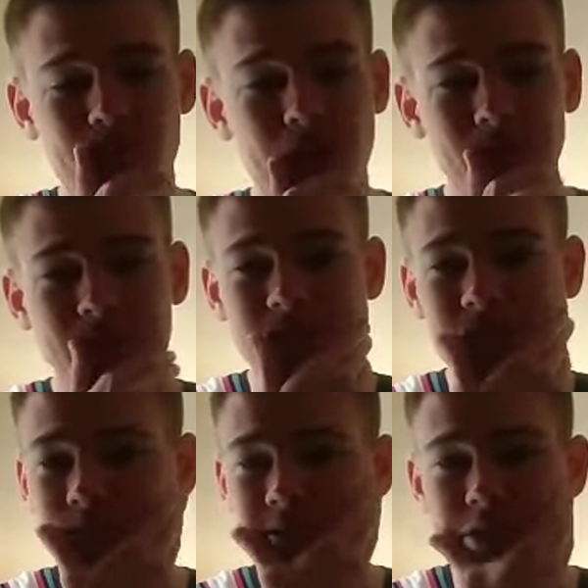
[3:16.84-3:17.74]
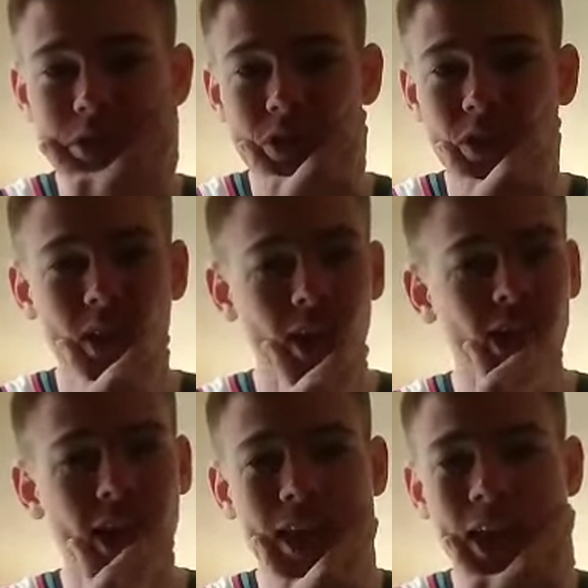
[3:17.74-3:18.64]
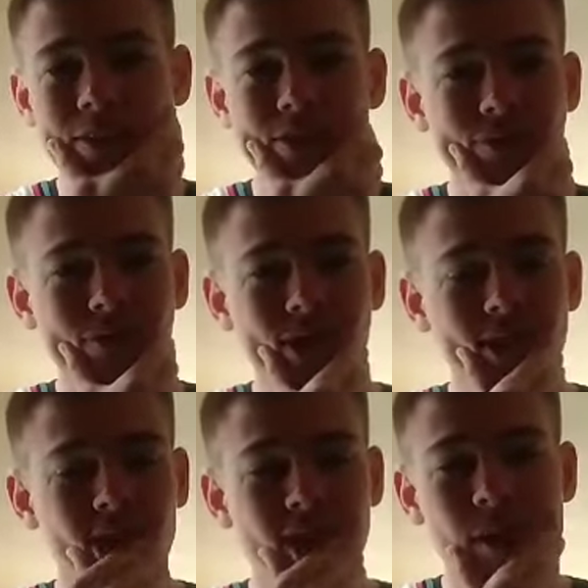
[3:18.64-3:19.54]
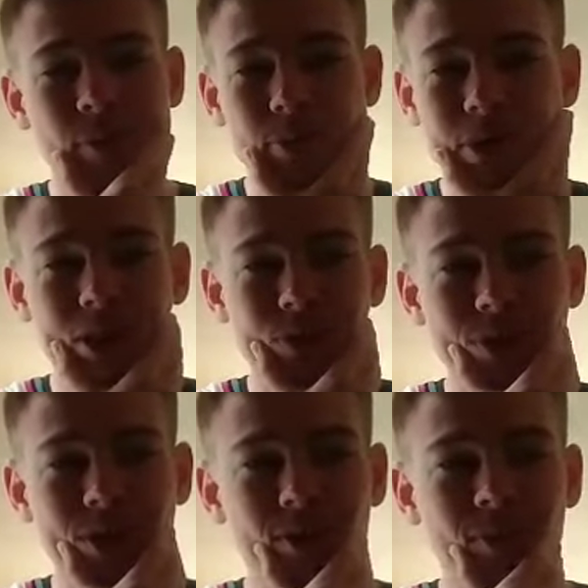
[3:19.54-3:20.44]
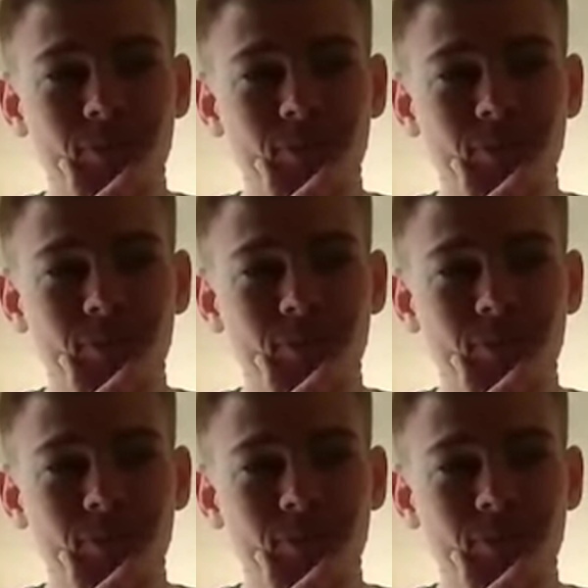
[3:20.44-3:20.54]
Probably have some friends that I'll be playing with.